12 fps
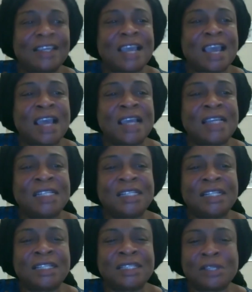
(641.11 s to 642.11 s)
And
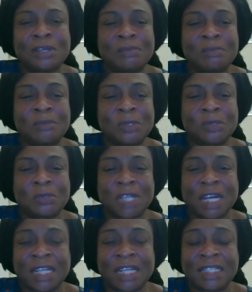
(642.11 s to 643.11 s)
in some
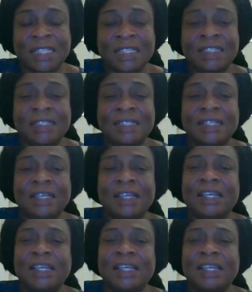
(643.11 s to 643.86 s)
societies,